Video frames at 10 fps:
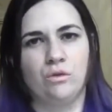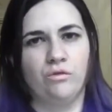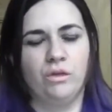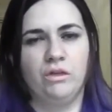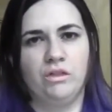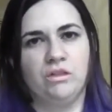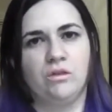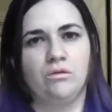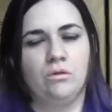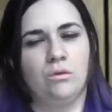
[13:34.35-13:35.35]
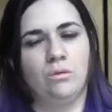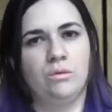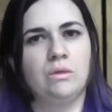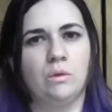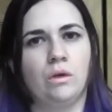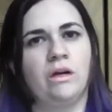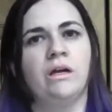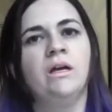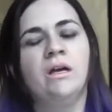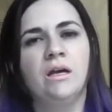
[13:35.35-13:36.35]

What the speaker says: or if you can just go to a thrift store